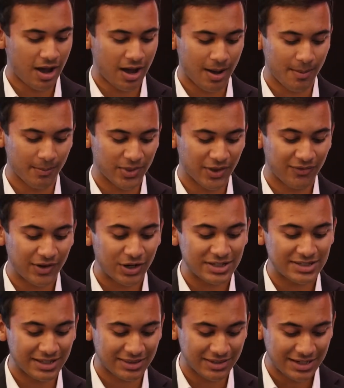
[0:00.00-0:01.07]
um, the
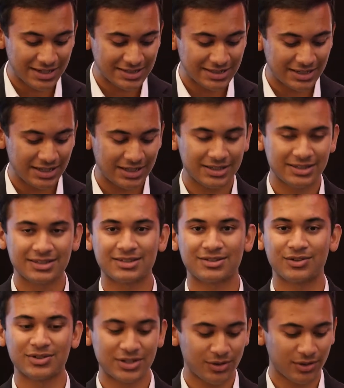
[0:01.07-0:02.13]
various ethnicities,
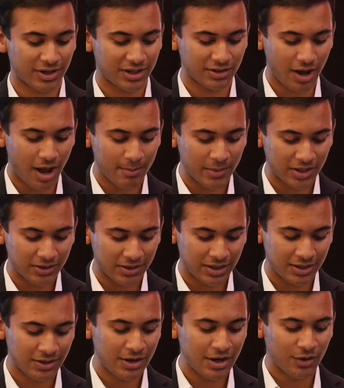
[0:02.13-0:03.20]

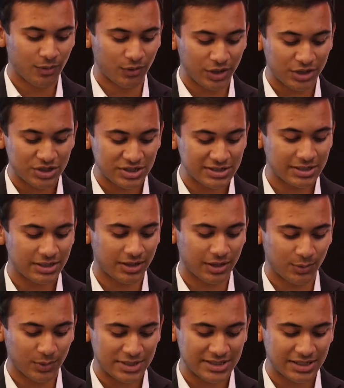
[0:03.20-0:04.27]
socioeconomically, religiously,
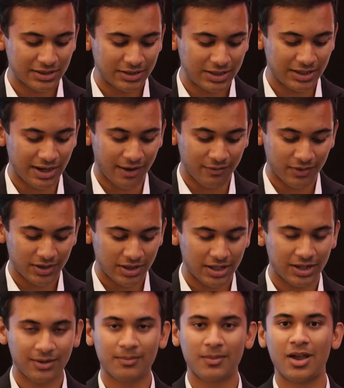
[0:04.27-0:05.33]
linguistically, and
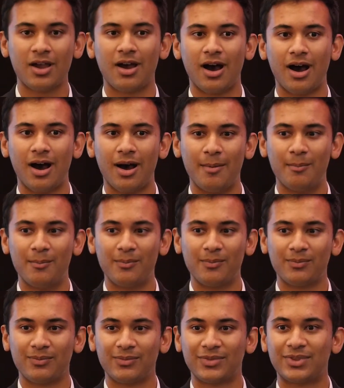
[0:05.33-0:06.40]
everything um,
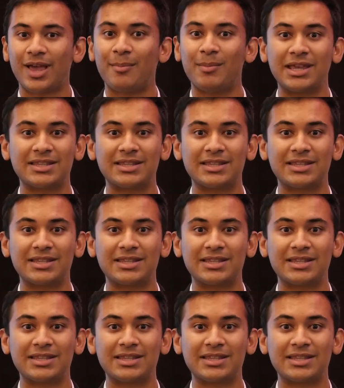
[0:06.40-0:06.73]
that